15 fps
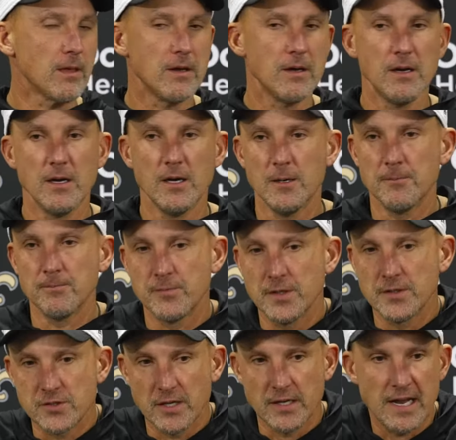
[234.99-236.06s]
um,
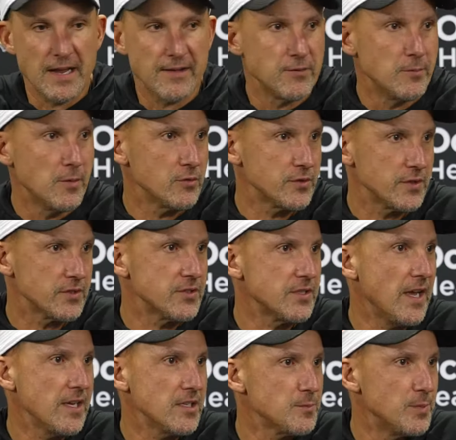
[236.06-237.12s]
that's going to have the most
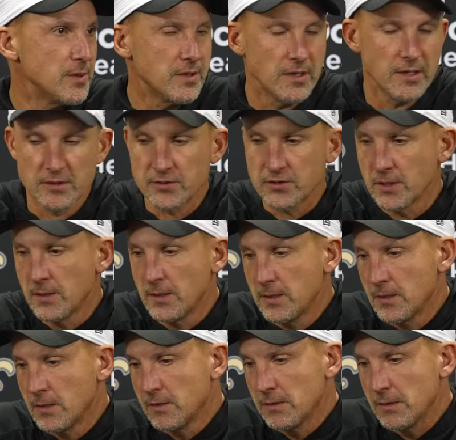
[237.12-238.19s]
success because
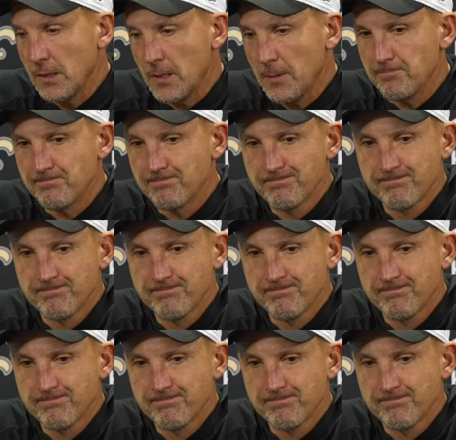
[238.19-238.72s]
um,